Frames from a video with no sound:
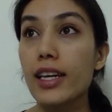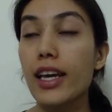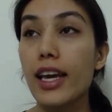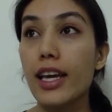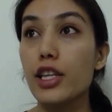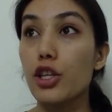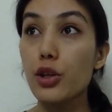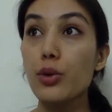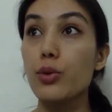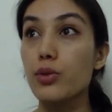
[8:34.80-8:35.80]
can
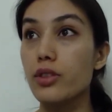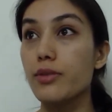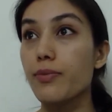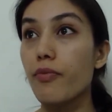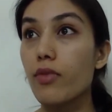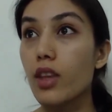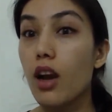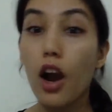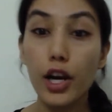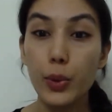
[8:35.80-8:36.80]
use
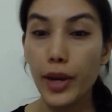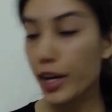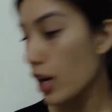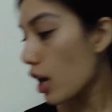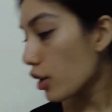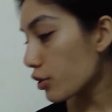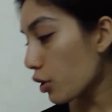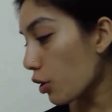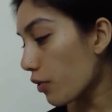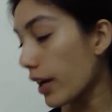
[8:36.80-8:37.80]
hardware.
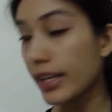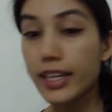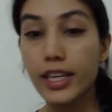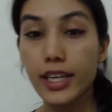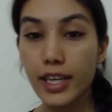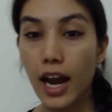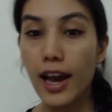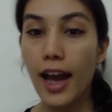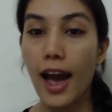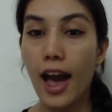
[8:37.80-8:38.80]
So right here I
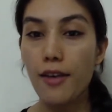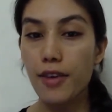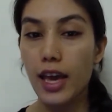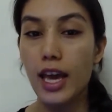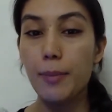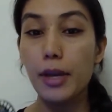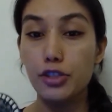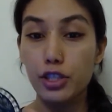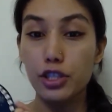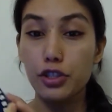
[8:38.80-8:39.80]
have a
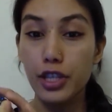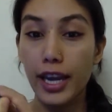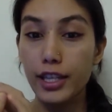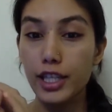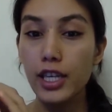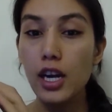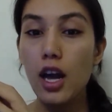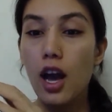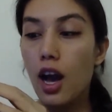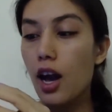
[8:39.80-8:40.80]
Matrix Creator
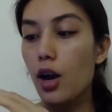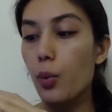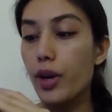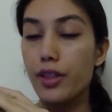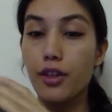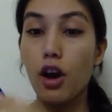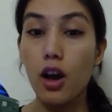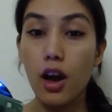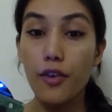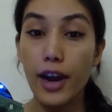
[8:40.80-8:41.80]
with
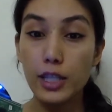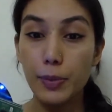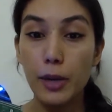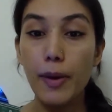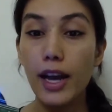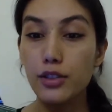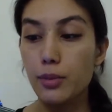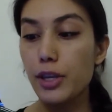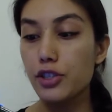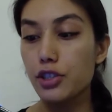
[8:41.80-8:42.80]
a Raspberry Pi. So the
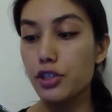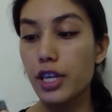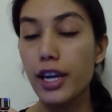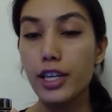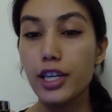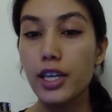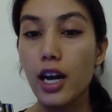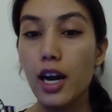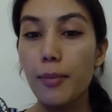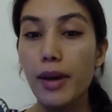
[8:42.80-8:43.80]
Matrix Creator,
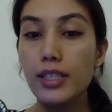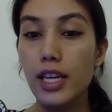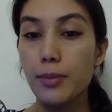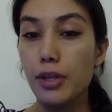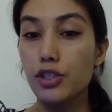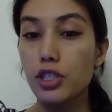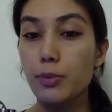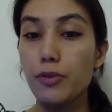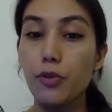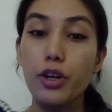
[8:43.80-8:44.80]
as I had mentioned
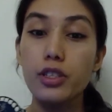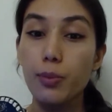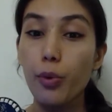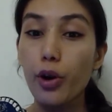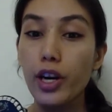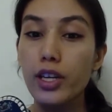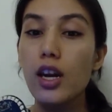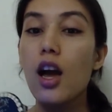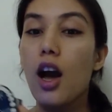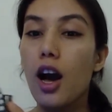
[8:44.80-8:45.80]
before, is a board.
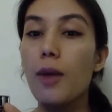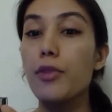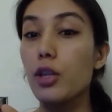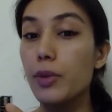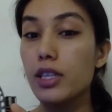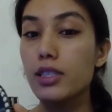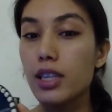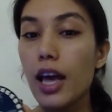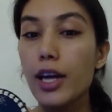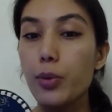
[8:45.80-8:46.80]
There'll be a
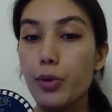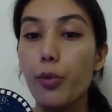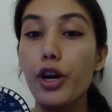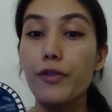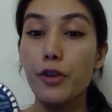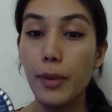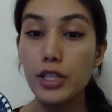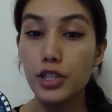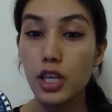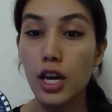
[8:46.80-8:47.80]
slide with more
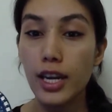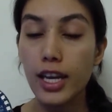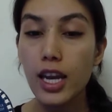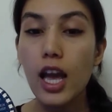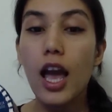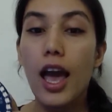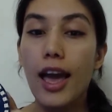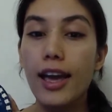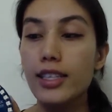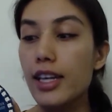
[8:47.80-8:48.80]
information on it,
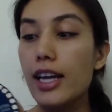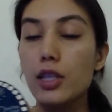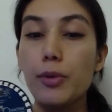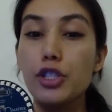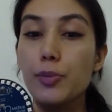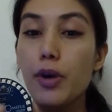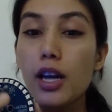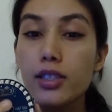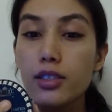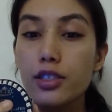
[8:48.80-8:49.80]
and it has a bunch of
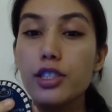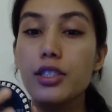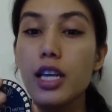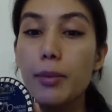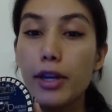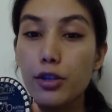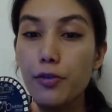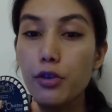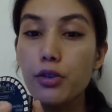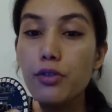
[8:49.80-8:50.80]
processors, an
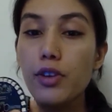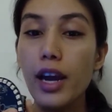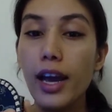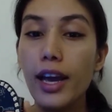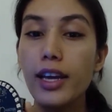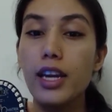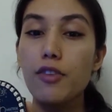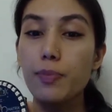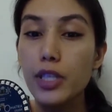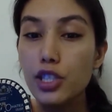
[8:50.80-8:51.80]
8-microphone array, an
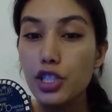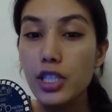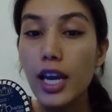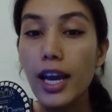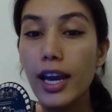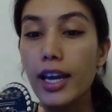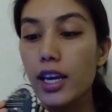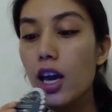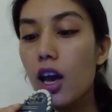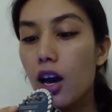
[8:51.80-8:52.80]
FPGA,
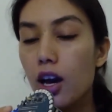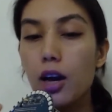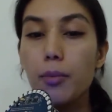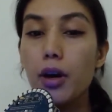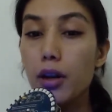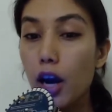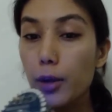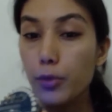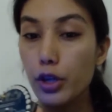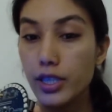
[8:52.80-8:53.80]
an ARM
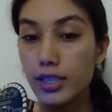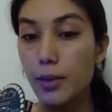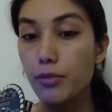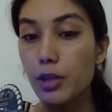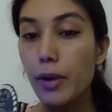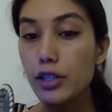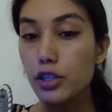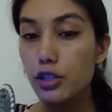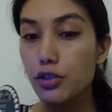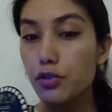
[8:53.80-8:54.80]
Cortex-M3
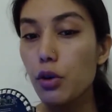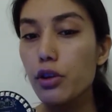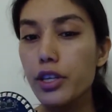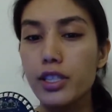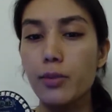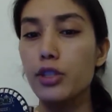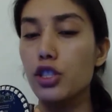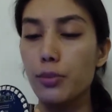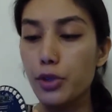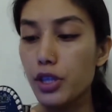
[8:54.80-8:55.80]
microcontroller, it has a bunch of
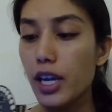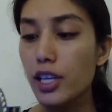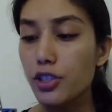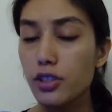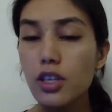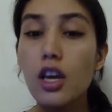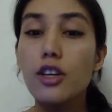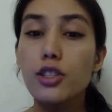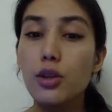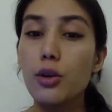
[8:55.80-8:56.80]
communications.
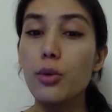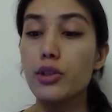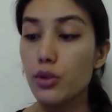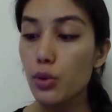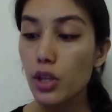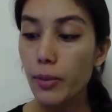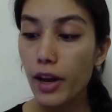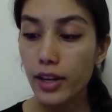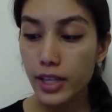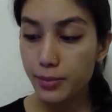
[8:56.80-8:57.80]
So what's cool about
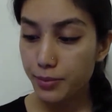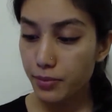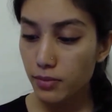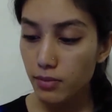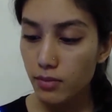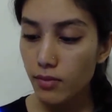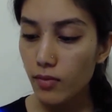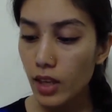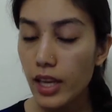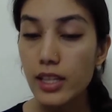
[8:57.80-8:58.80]
it
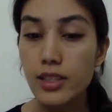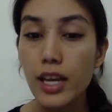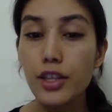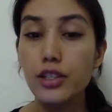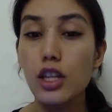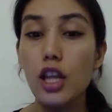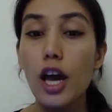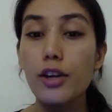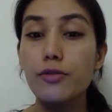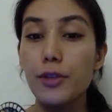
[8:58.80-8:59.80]
is that there's a lot
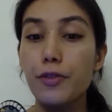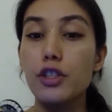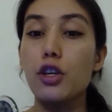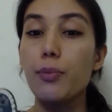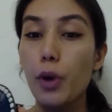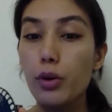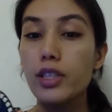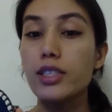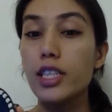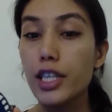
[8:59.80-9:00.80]
of different
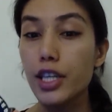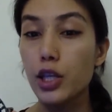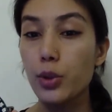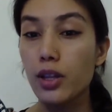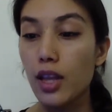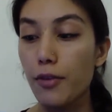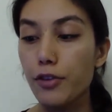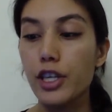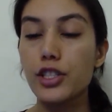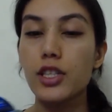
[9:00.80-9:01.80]
components here that you can
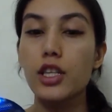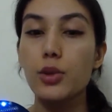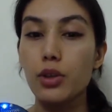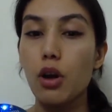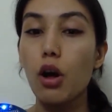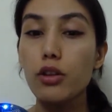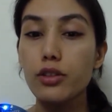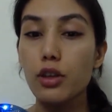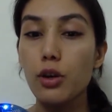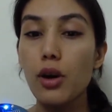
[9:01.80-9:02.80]
leverage, and then you can
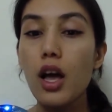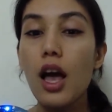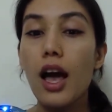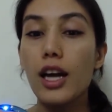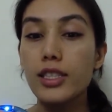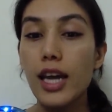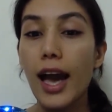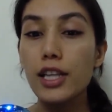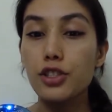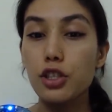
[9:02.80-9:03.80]
also attach